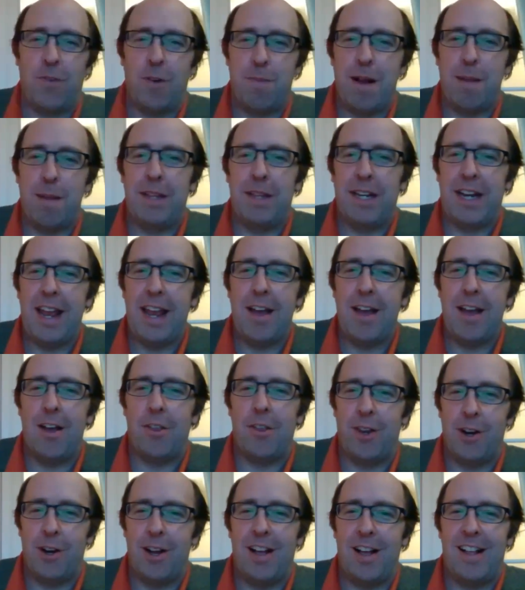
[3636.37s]
health at
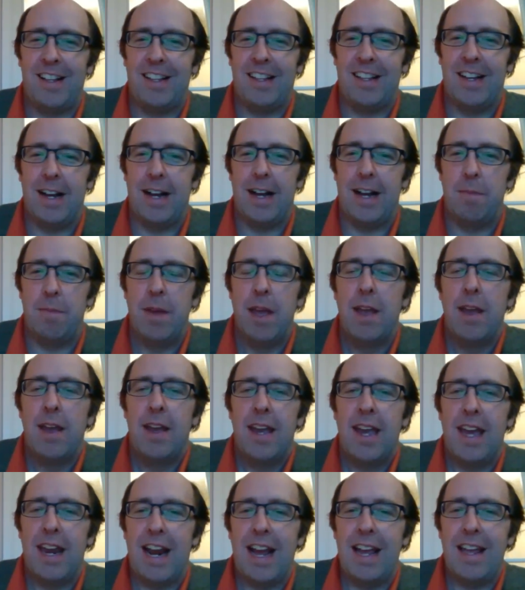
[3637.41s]
all. And I
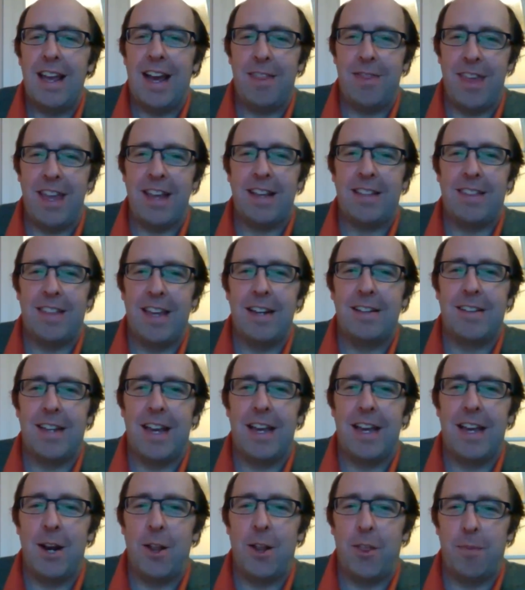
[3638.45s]
think that
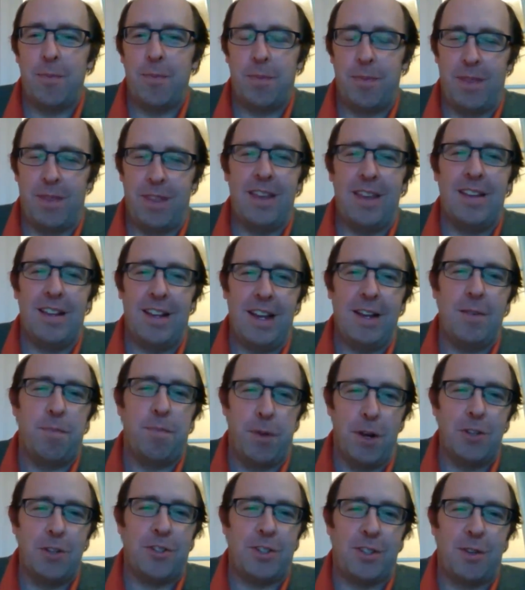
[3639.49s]
it puts the
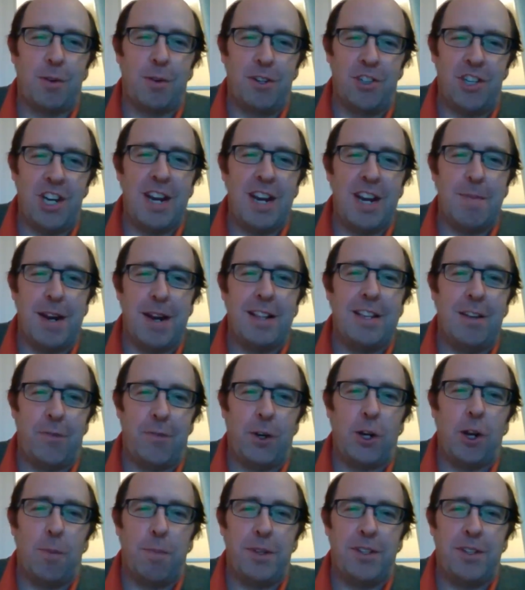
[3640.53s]
regime in a difficult
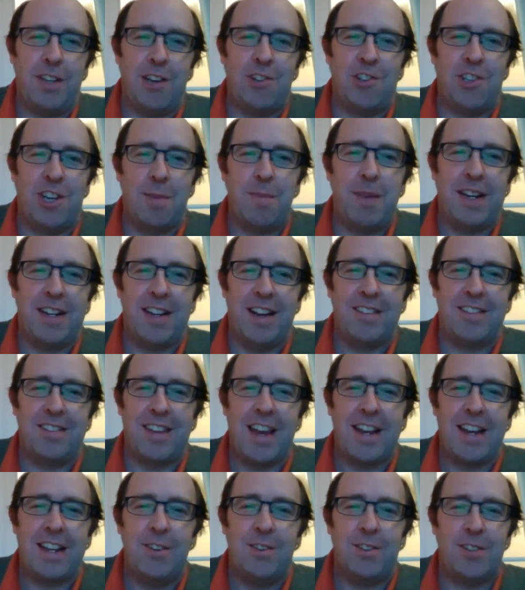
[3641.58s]
position because, like you
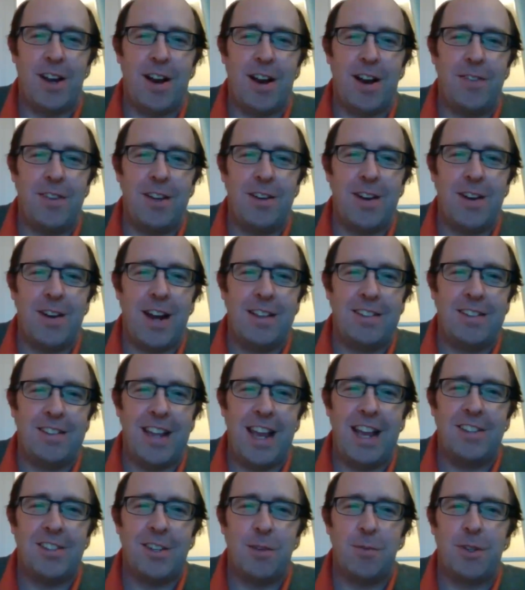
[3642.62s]
saw in the United States and
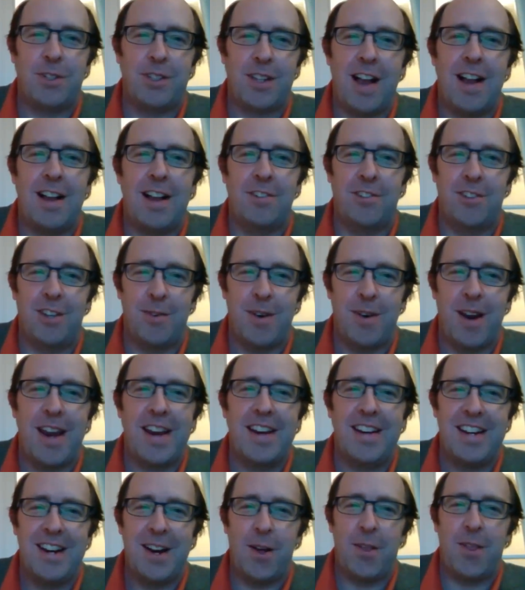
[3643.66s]
Wisconsin, right?
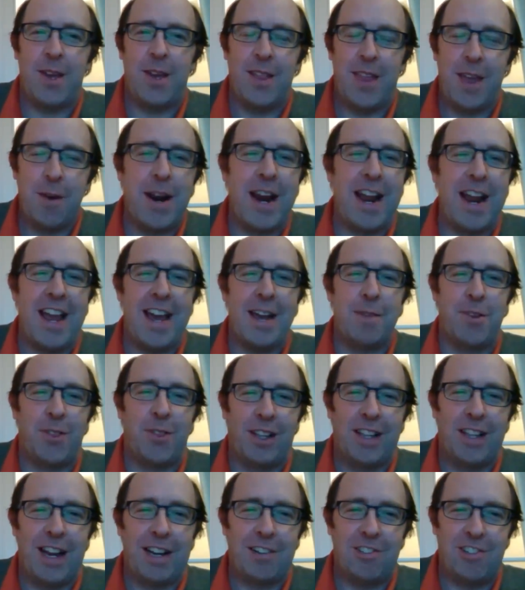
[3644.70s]
They went ahead with
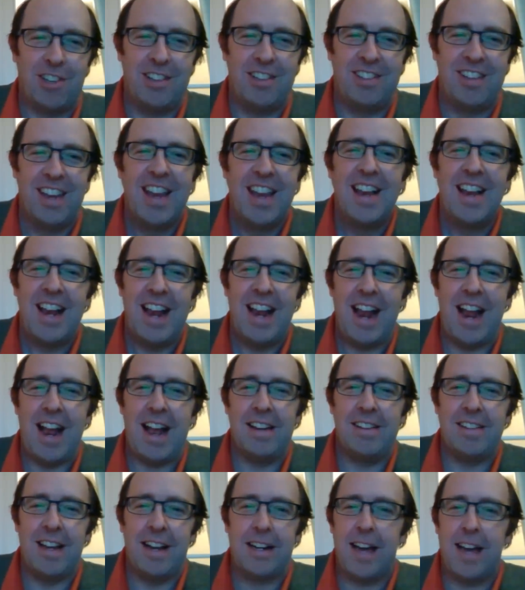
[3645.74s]
elections and got a
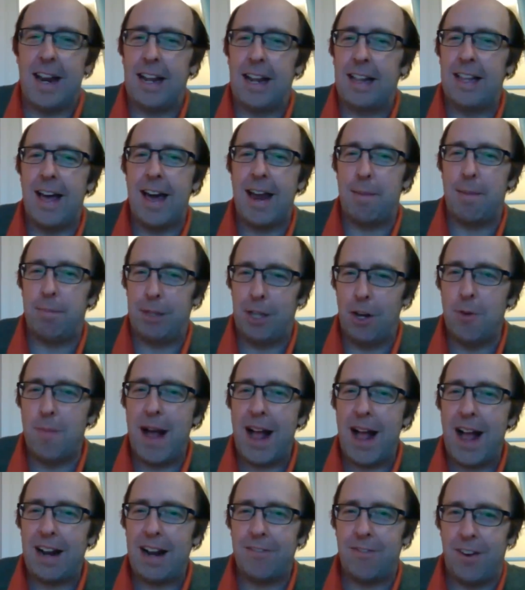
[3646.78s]
lot of blowback for
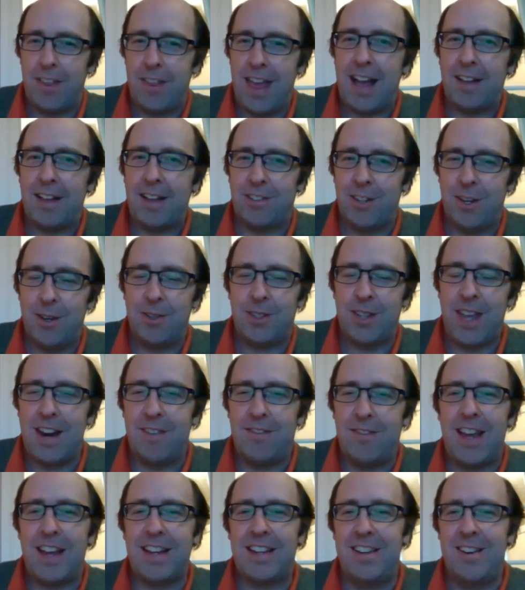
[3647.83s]
that. So it's kind of like
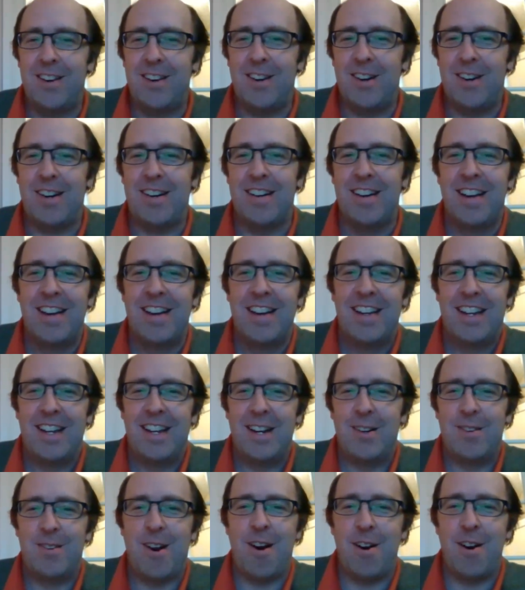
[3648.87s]
you're darned if
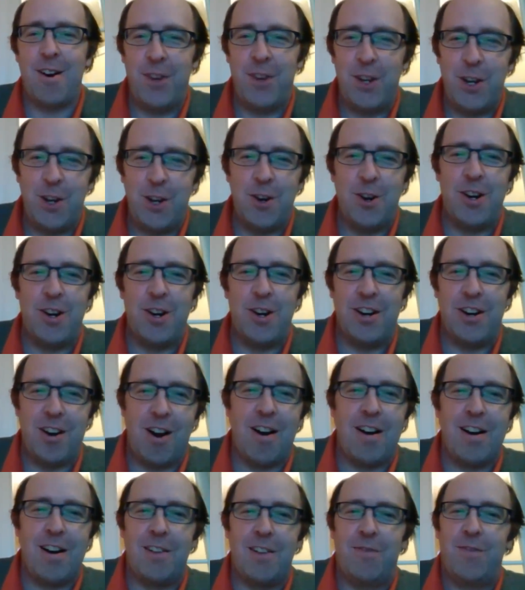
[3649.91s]
you do, you're darned if you
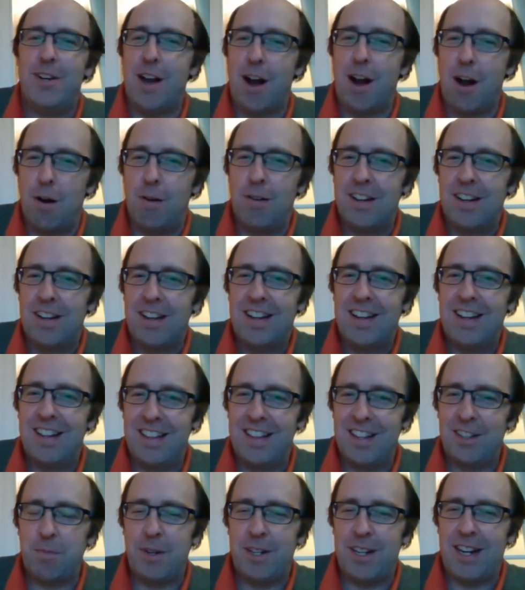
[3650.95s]
don't in this
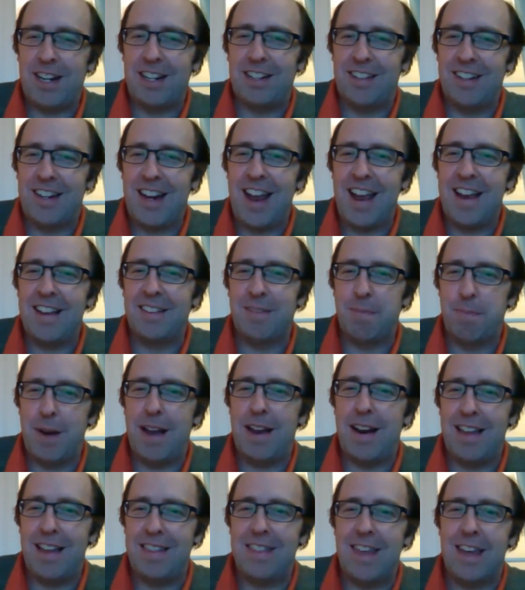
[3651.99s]
particular case. But I
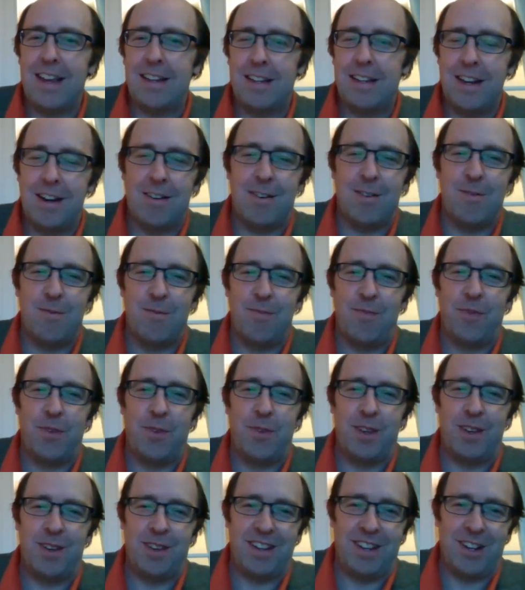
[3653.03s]
think
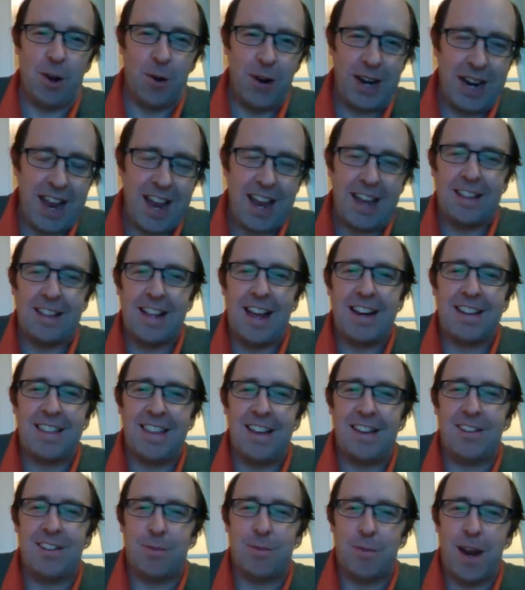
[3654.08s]
going ahead like this, right?
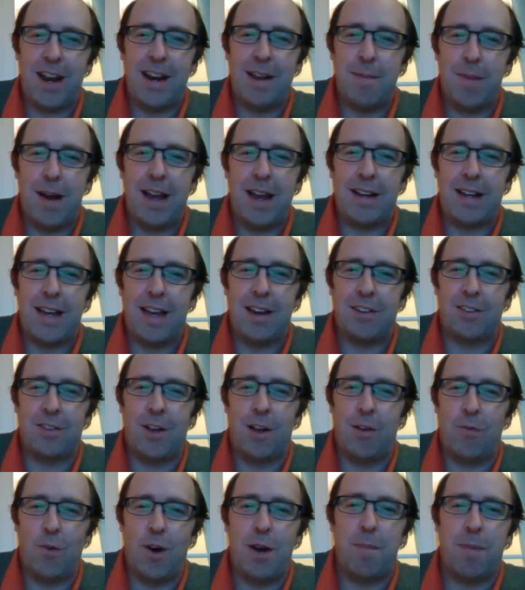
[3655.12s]
It might kind of solve one
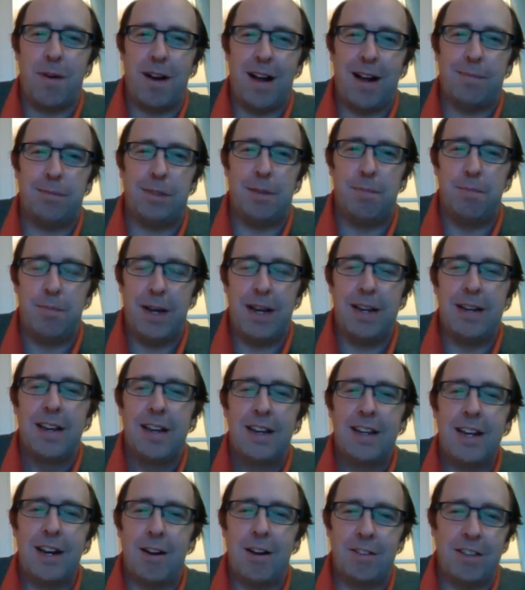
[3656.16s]
problem, but it
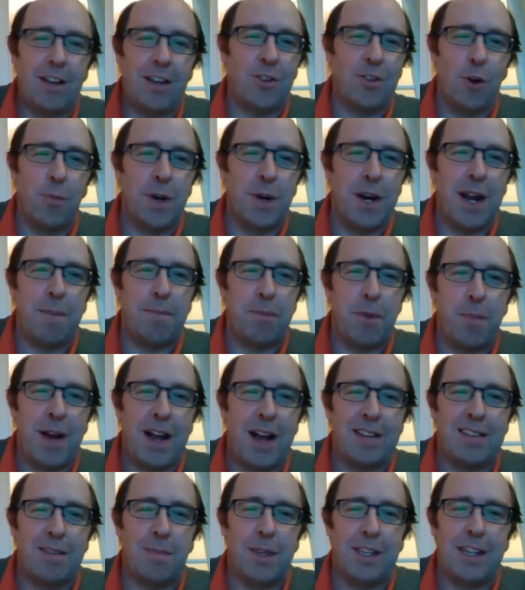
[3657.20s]
does open up the
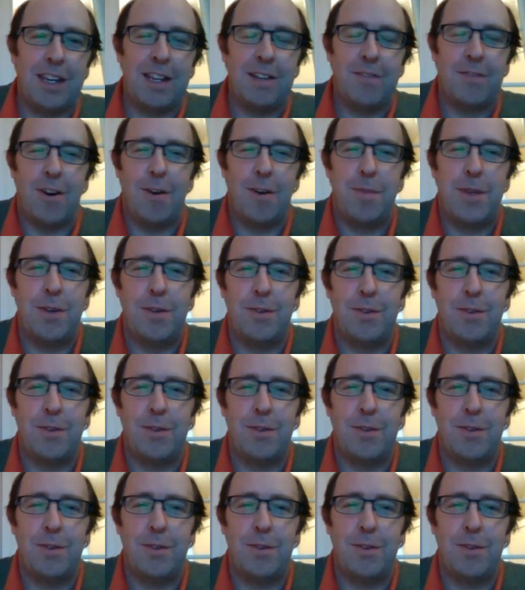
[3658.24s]
possibility for abuse.